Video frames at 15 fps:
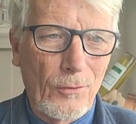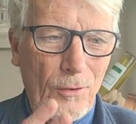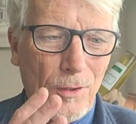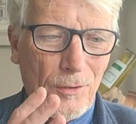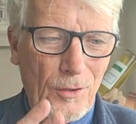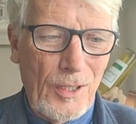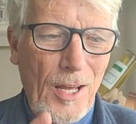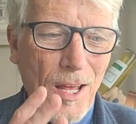
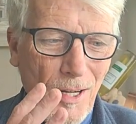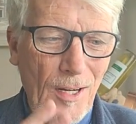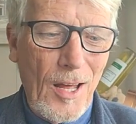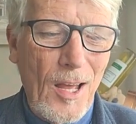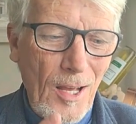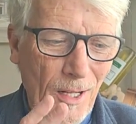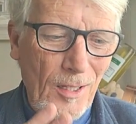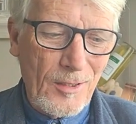but to get an
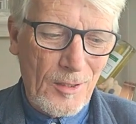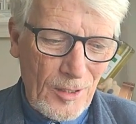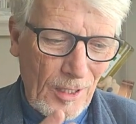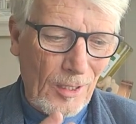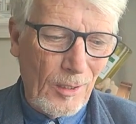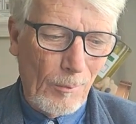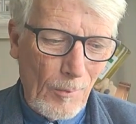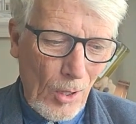Islay
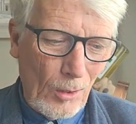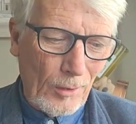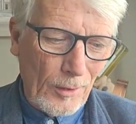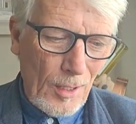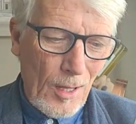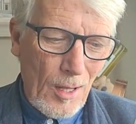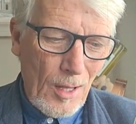single malt